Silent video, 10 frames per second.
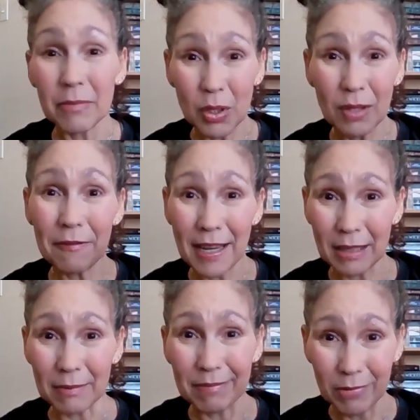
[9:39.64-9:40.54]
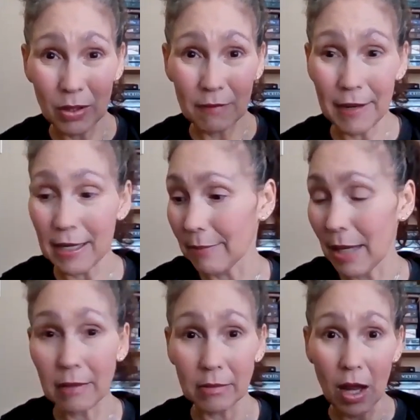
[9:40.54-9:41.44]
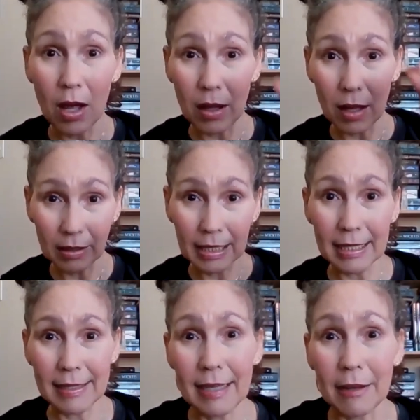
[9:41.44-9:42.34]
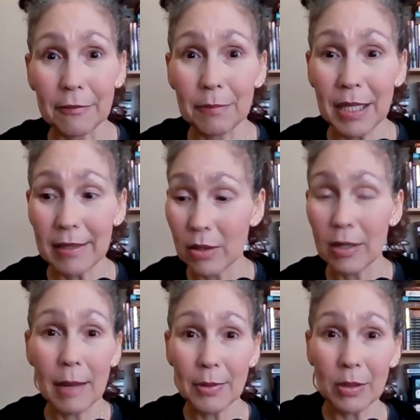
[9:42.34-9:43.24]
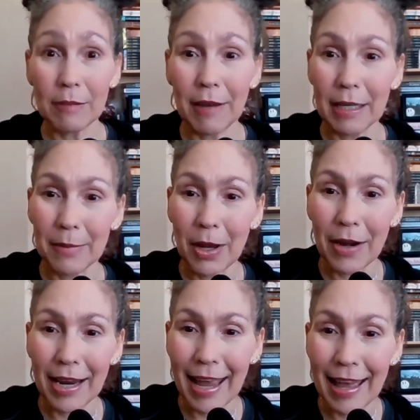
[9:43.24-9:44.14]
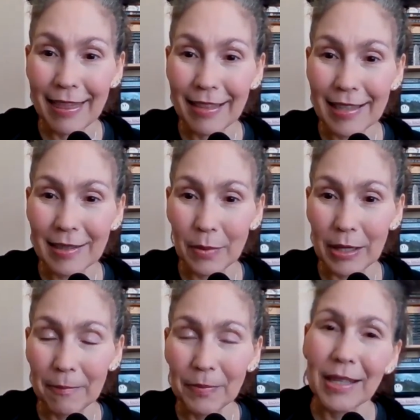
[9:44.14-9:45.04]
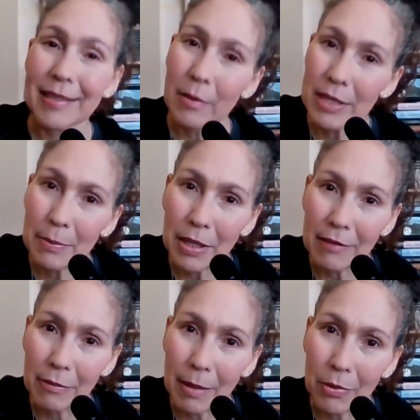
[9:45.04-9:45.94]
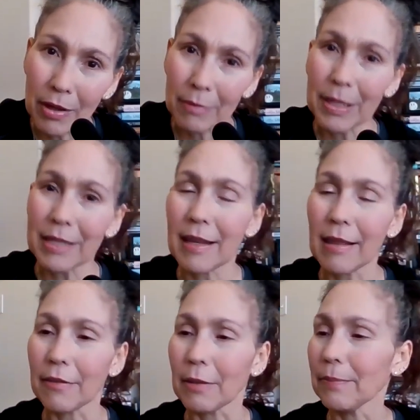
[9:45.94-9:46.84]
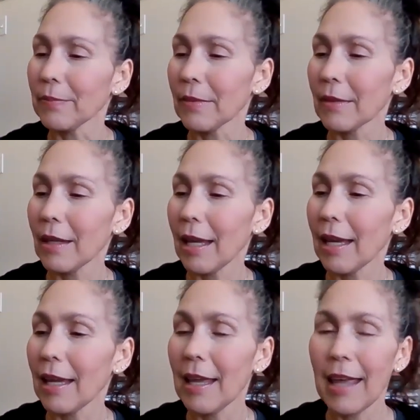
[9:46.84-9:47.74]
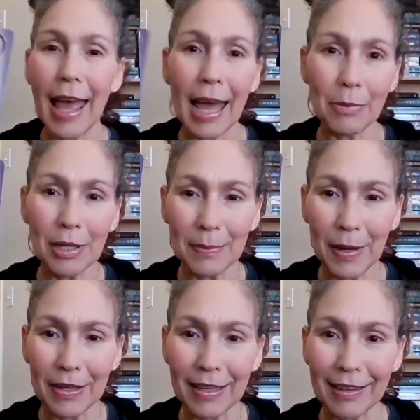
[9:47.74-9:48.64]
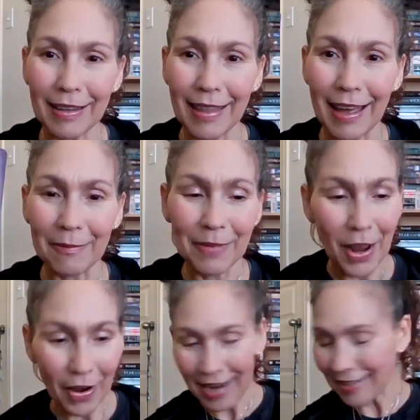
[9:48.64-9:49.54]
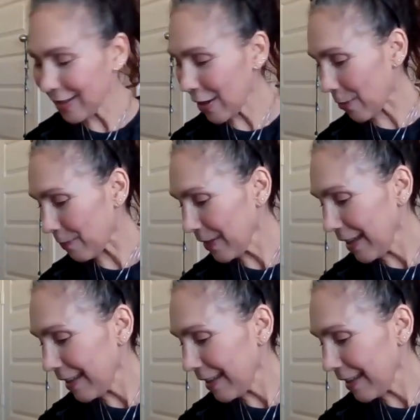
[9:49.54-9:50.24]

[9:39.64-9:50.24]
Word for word: you can find him. You can find him. I'll, I'll I'll link his stuff because you can absolutely find him. All right, and the last one. Yes, that was a plug for my brother because I love him. Okay, and prosperity. Look at that. All right, so